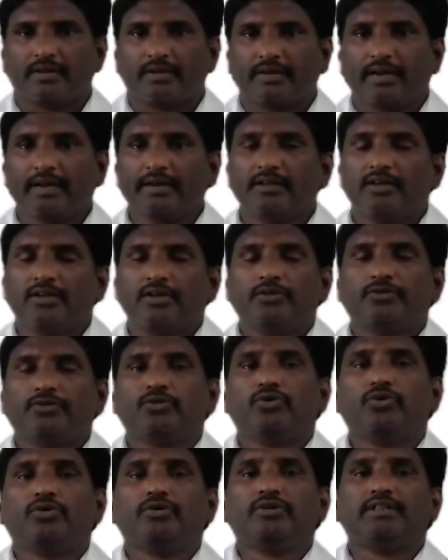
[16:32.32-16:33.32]
Right.
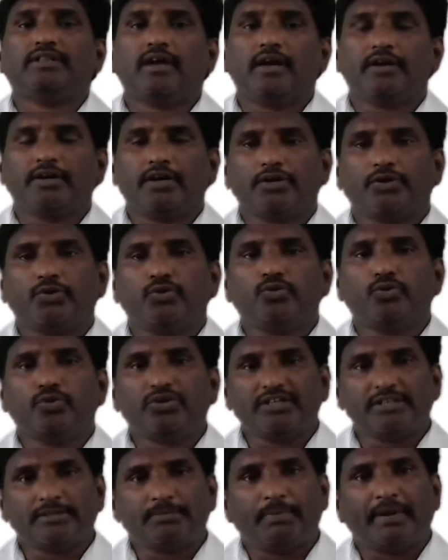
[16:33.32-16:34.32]
So in order to
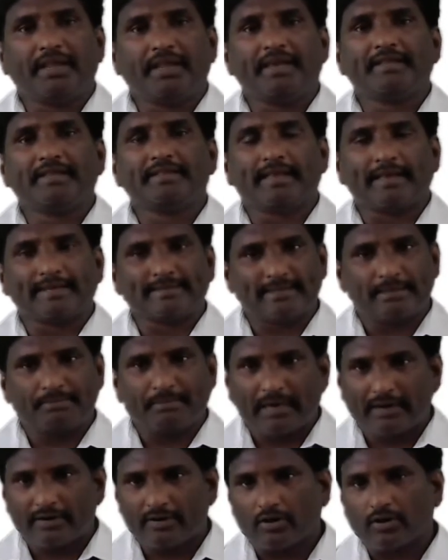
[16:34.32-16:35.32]
display the
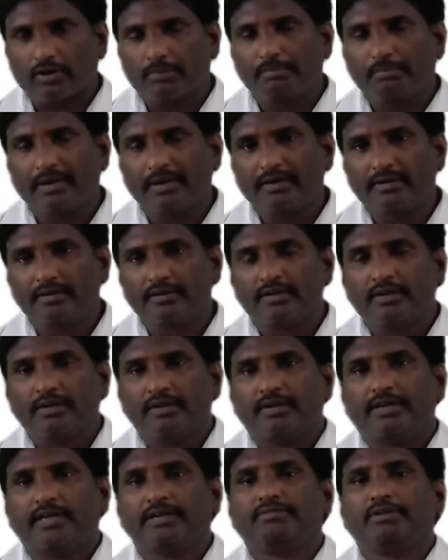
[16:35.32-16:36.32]
XML document,
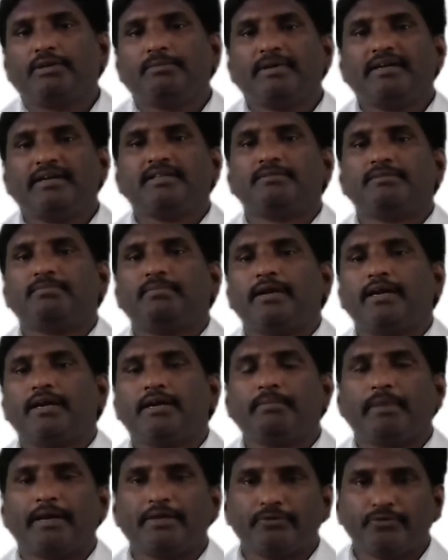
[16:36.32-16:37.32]
it will be
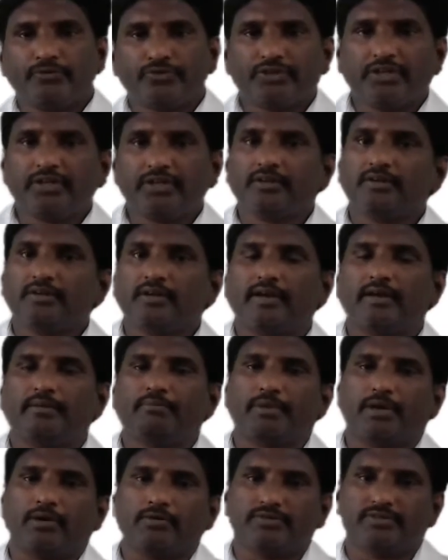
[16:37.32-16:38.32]
displayed by using
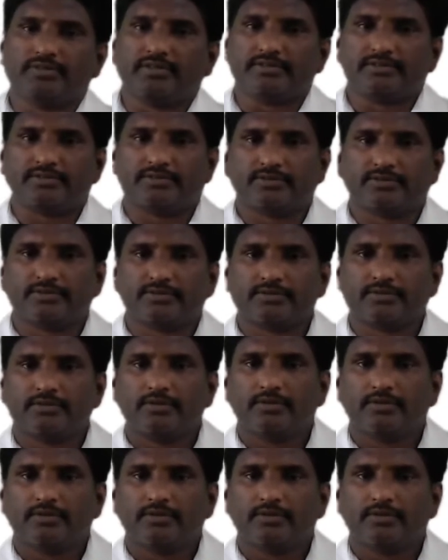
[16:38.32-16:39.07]
browsers.